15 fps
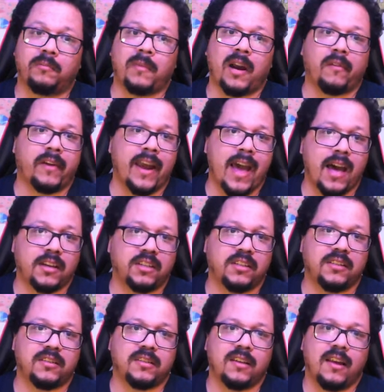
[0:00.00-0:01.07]
my
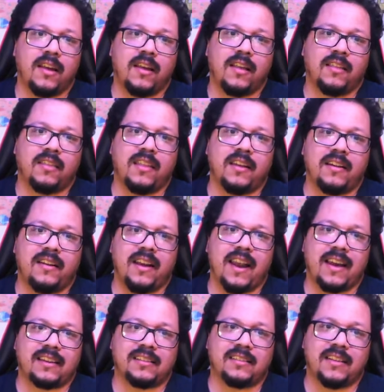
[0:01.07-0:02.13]
reactions the
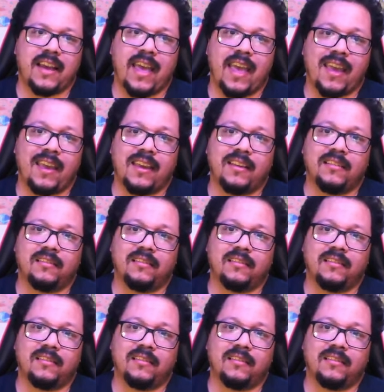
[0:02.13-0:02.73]
next day,